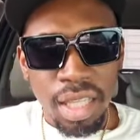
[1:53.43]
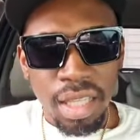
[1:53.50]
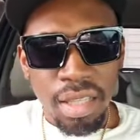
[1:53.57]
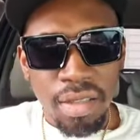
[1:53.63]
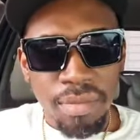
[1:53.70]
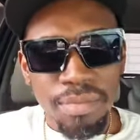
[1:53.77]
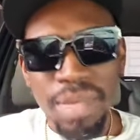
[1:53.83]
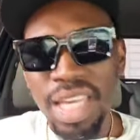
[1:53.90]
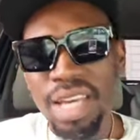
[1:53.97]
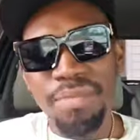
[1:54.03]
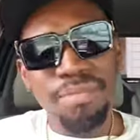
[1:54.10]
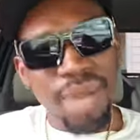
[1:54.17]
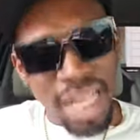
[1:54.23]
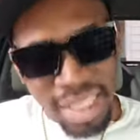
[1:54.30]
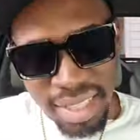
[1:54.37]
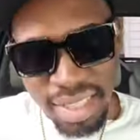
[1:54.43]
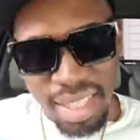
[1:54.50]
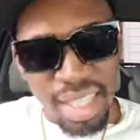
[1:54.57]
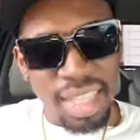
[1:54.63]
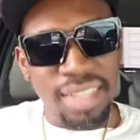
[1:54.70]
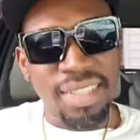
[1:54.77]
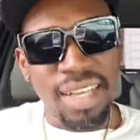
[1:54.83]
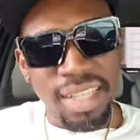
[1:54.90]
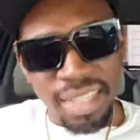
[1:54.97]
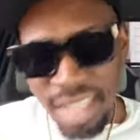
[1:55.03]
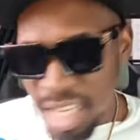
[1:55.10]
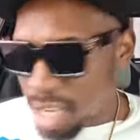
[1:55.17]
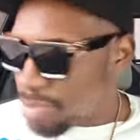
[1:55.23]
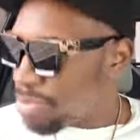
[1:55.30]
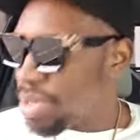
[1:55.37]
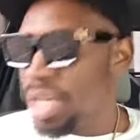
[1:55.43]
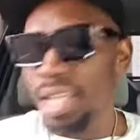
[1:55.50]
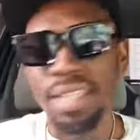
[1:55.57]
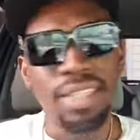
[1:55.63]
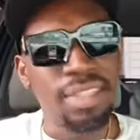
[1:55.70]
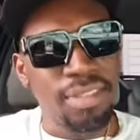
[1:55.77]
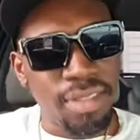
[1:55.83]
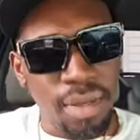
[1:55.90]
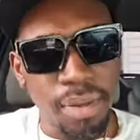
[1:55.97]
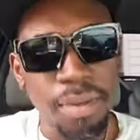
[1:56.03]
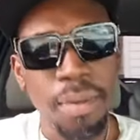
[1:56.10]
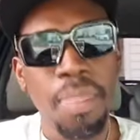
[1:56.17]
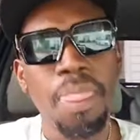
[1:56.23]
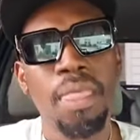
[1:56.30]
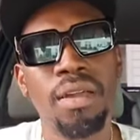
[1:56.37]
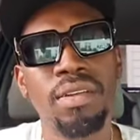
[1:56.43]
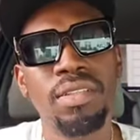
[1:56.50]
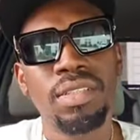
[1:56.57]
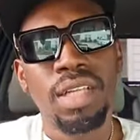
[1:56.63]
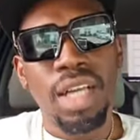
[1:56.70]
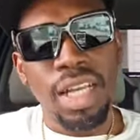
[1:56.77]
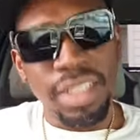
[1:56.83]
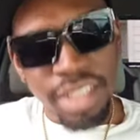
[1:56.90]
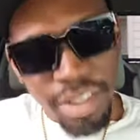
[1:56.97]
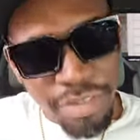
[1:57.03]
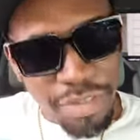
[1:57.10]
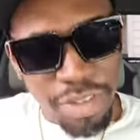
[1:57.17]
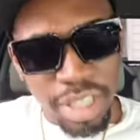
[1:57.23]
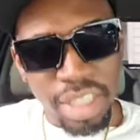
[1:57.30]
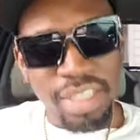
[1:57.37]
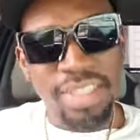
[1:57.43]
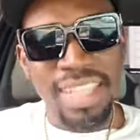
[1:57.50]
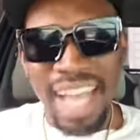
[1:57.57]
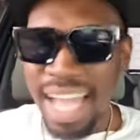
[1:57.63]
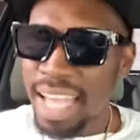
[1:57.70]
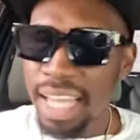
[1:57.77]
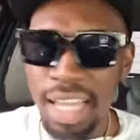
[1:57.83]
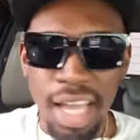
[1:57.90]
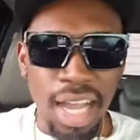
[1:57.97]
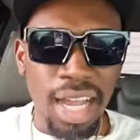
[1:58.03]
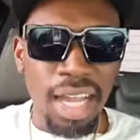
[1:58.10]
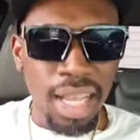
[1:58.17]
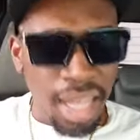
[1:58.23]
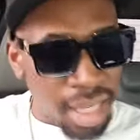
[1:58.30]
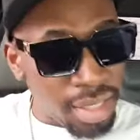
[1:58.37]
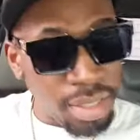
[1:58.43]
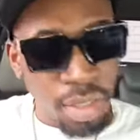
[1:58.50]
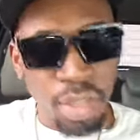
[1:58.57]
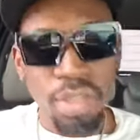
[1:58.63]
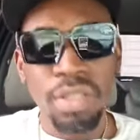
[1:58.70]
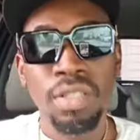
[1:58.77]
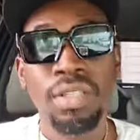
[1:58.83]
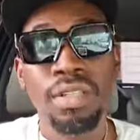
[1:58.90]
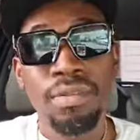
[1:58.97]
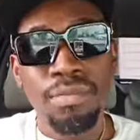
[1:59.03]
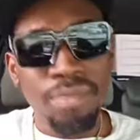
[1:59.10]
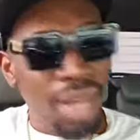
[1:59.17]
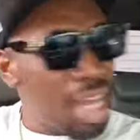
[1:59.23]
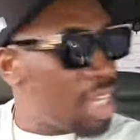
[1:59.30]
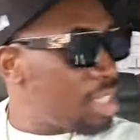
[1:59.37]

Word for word: Be a bad selector, day party. So a different style. Orlando. Mark the